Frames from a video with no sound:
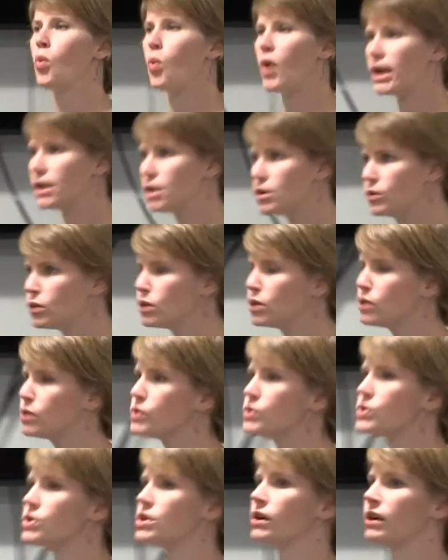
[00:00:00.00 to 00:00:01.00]
when you
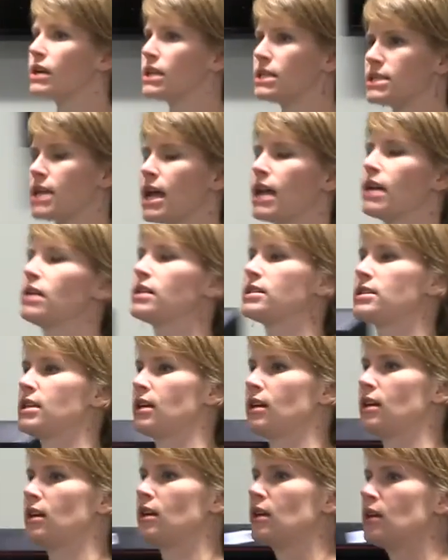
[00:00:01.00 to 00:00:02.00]
lose your
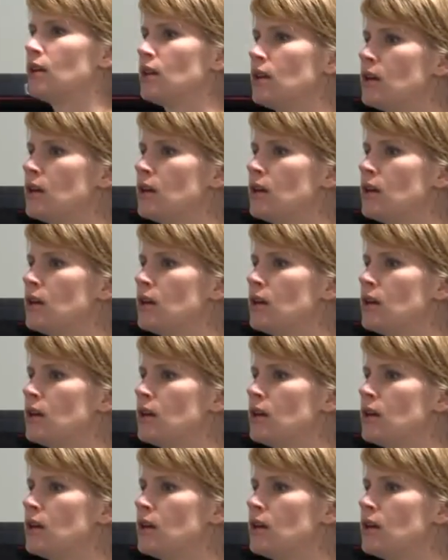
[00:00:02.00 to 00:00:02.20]
integrity,